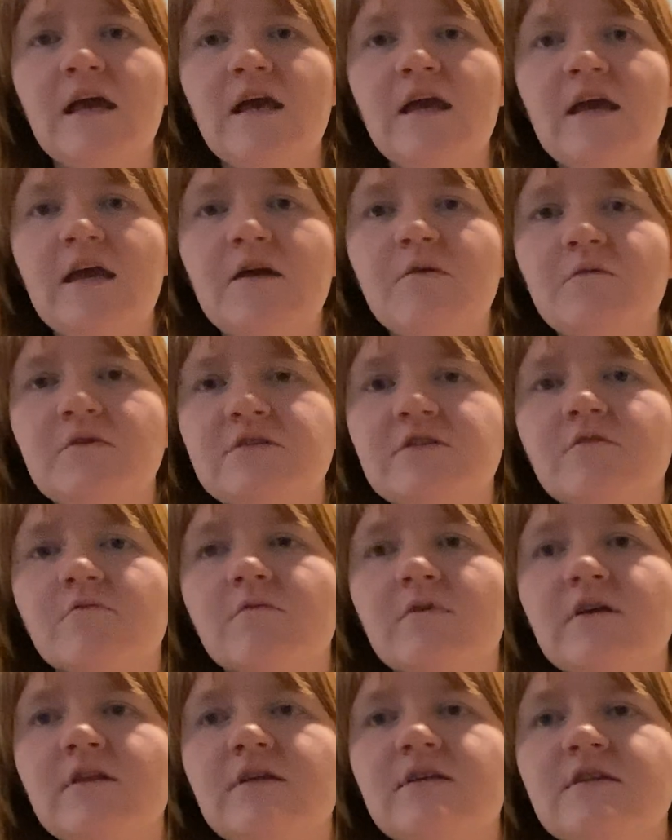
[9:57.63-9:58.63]
it was a
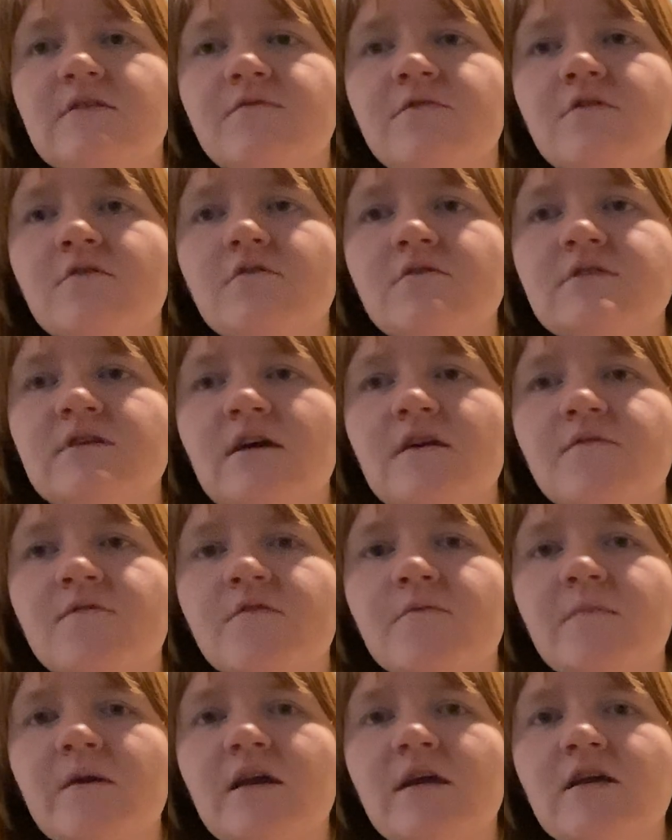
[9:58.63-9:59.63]
really difficult time for
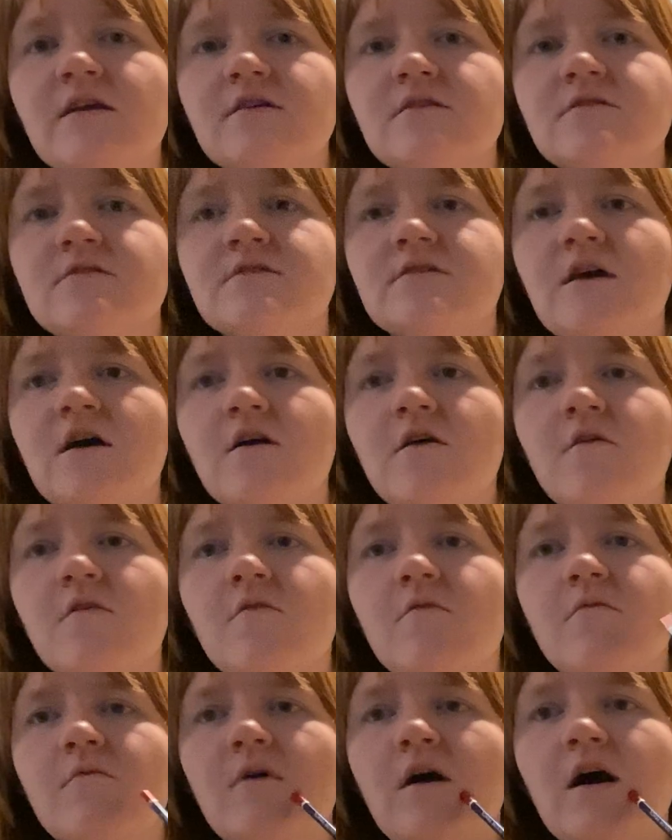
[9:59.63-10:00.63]
me. So